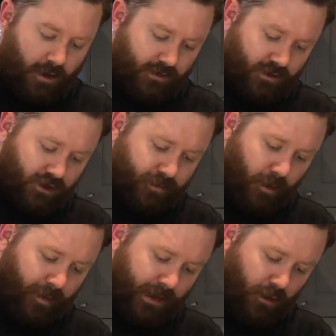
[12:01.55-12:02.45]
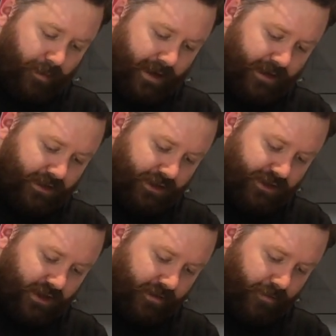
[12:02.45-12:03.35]
So just pop a little bit into your
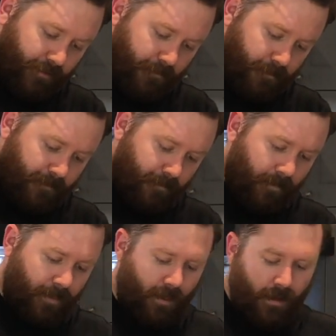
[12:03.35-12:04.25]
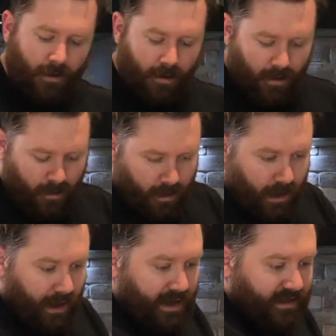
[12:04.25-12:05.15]
sieve. Now
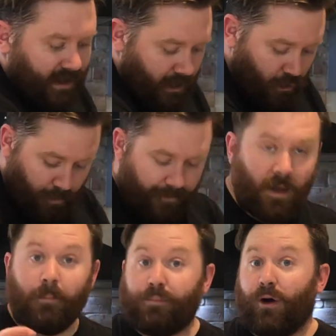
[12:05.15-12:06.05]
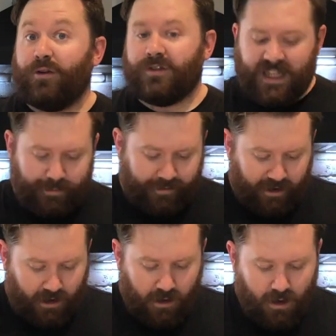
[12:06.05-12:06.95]
here's a little pro tip for you.
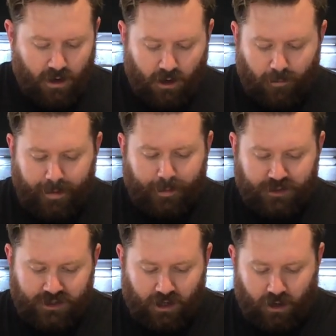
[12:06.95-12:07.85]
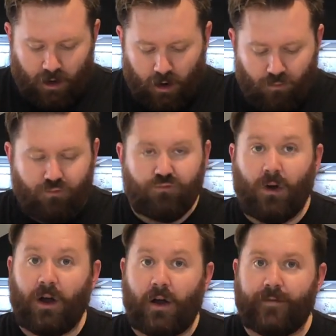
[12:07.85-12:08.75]
A lot of people start
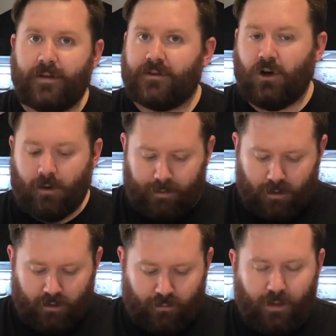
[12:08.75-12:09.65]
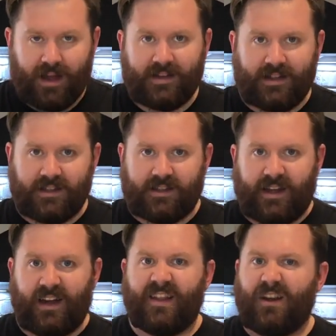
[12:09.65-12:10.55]
right over the top of what they're dusting,
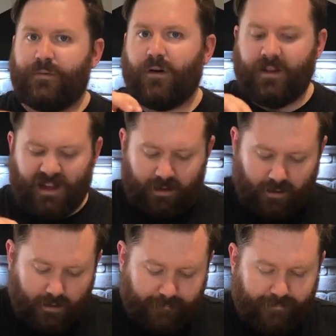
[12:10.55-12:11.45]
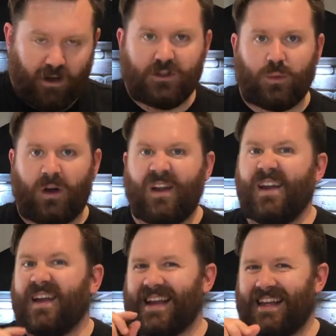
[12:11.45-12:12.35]
and then you find that that first one
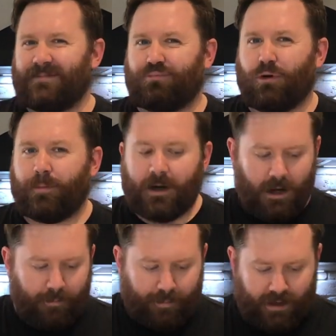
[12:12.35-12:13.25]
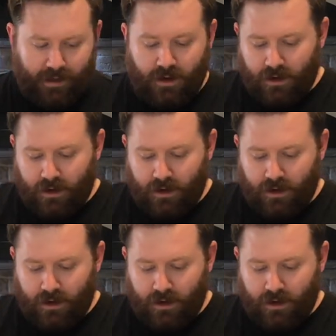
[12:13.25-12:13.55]
gets proper clumpy.